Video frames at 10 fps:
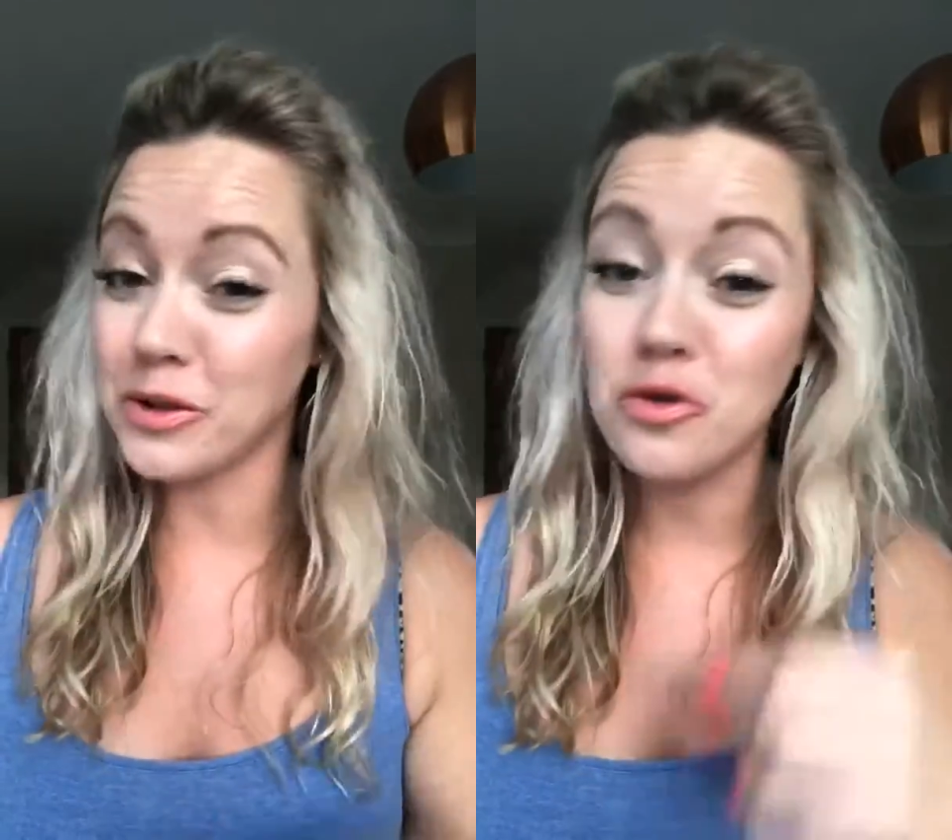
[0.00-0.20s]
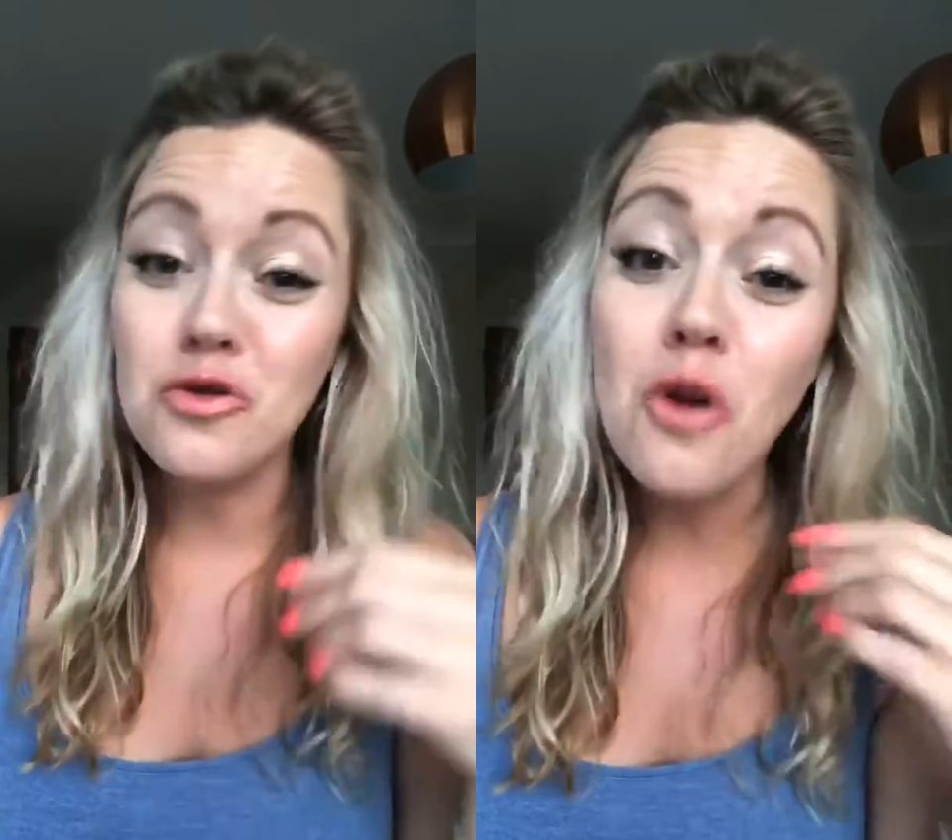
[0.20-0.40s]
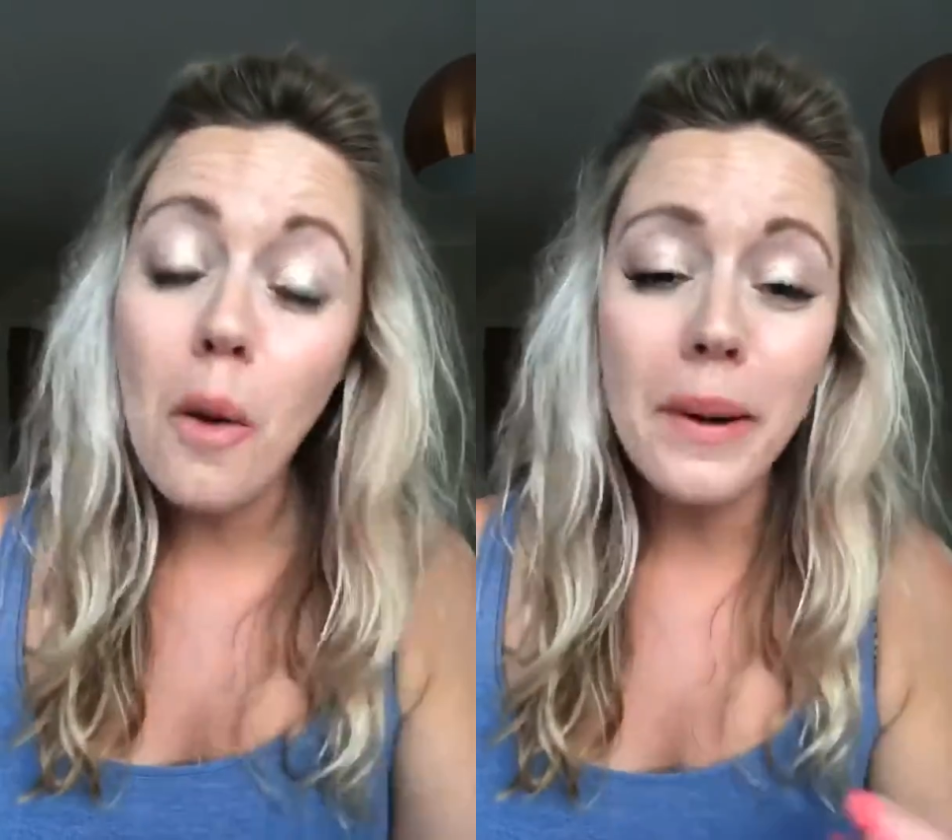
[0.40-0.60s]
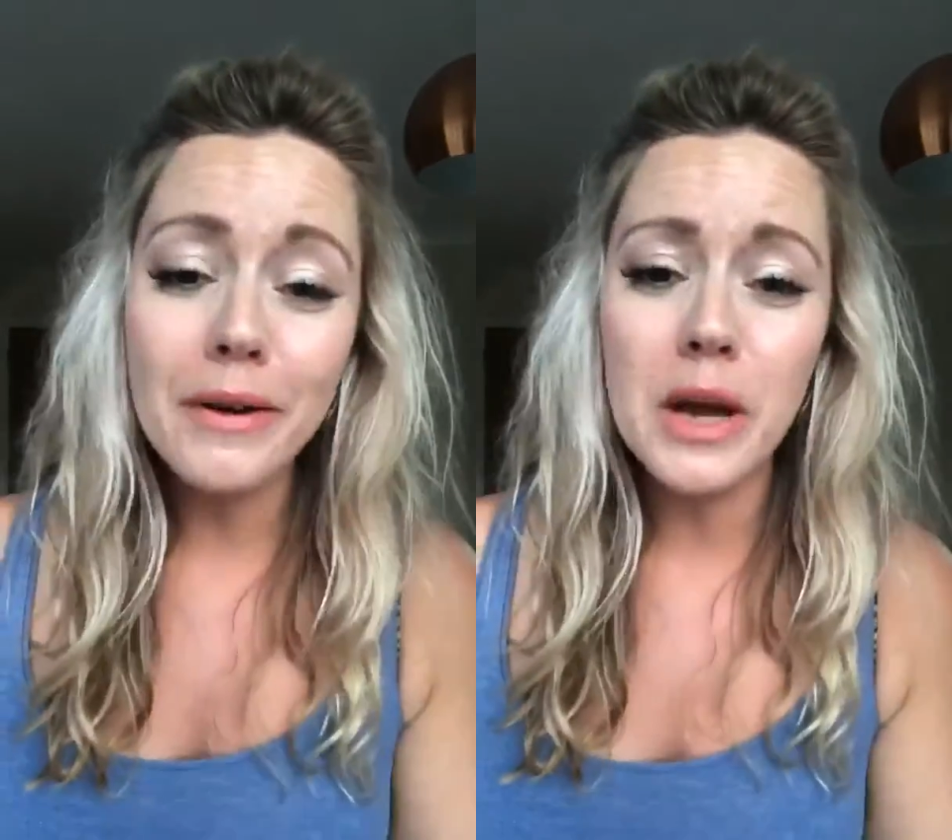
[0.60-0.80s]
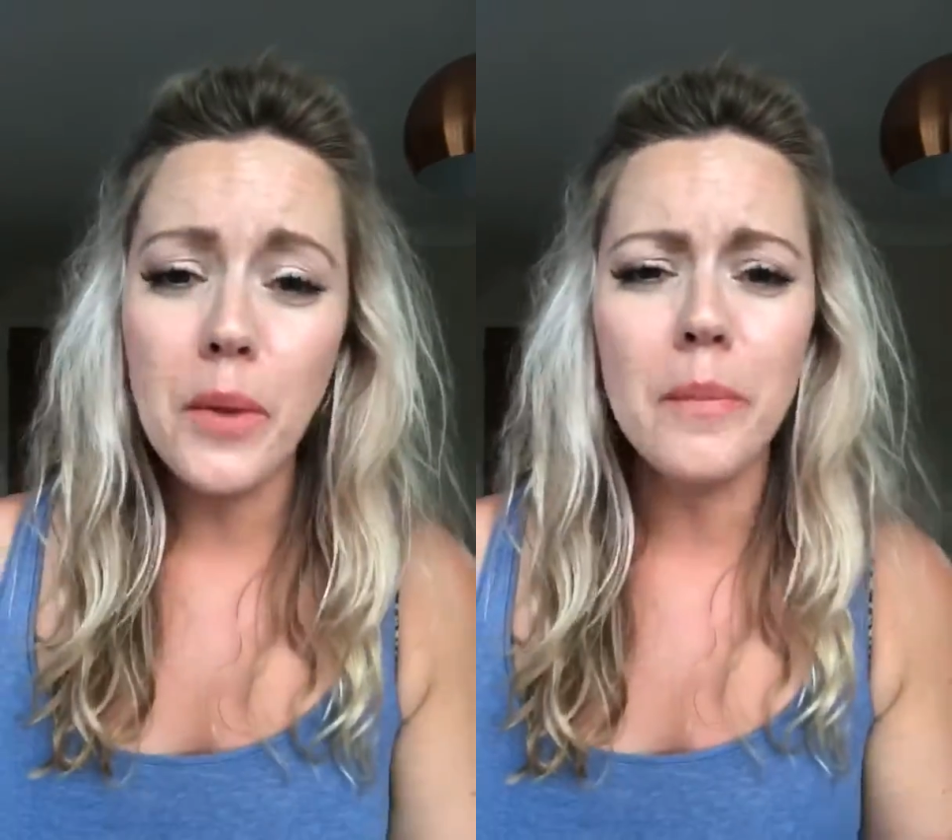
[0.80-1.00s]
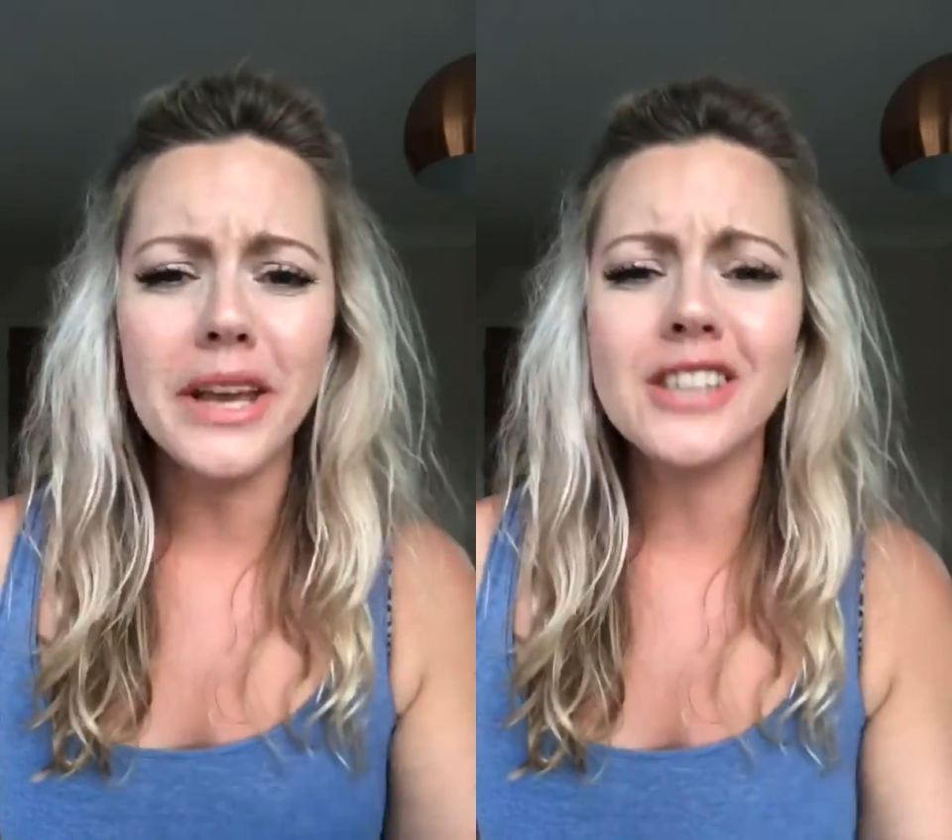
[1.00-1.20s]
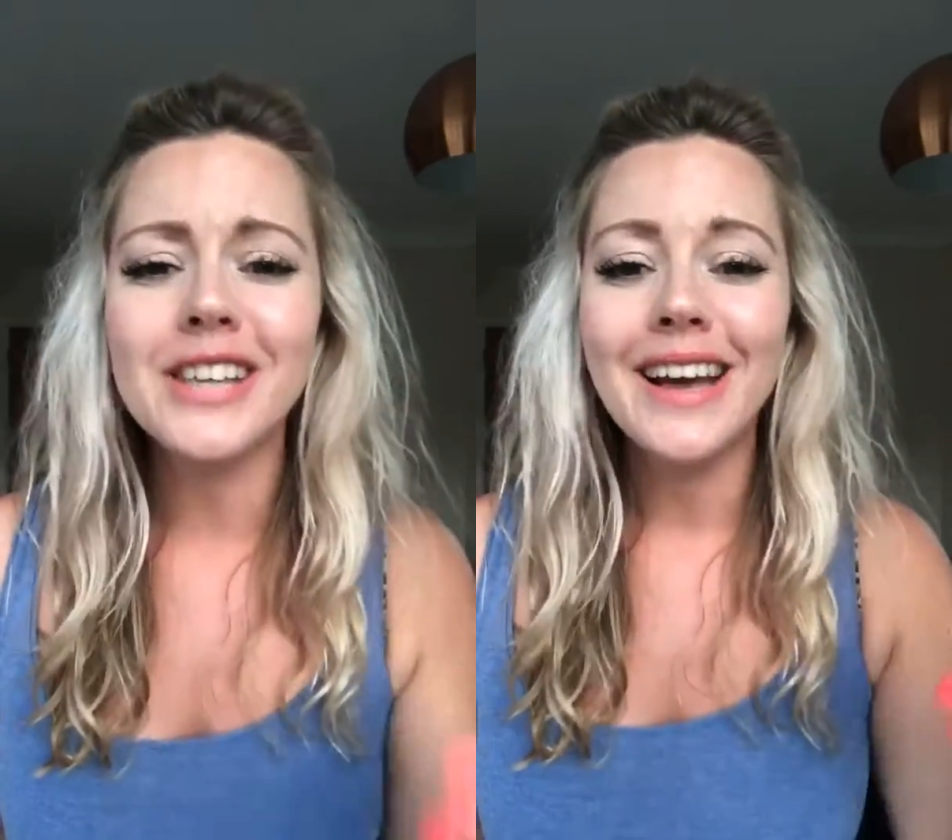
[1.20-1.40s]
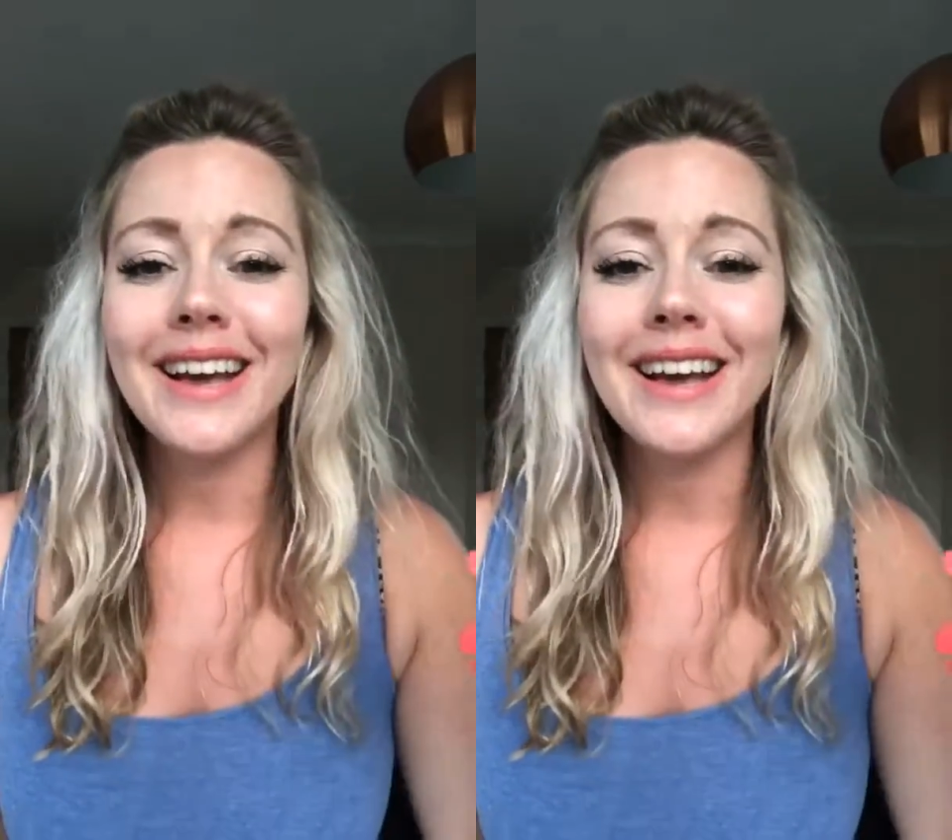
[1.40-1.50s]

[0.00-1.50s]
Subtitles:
You're not building a bond, because